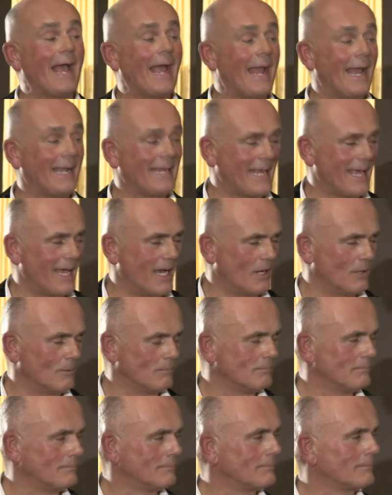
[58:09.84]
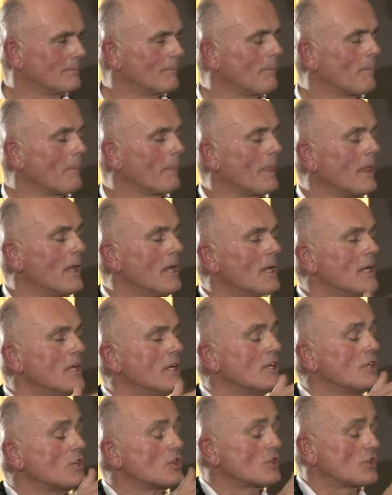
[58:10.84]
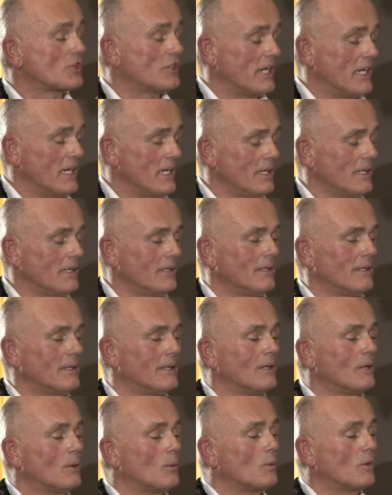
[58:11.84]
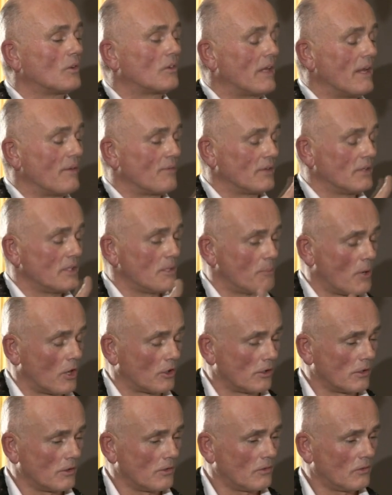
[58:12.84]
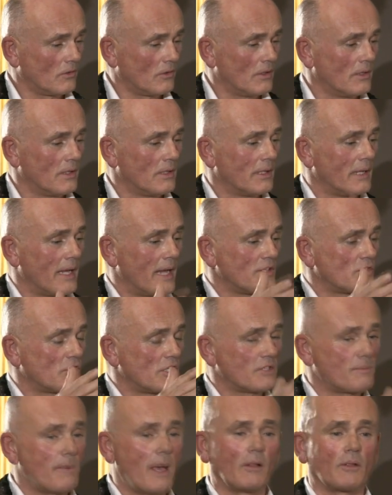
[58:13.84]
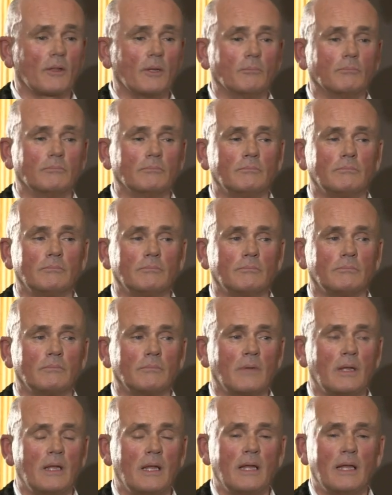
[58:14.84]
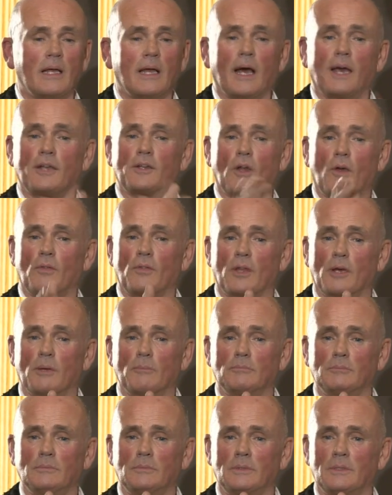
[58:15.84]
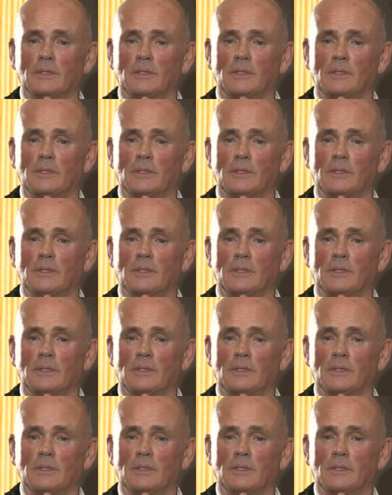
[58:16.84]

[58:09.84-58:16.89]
Anyhow, she was given the bottles and she smelt them. And on them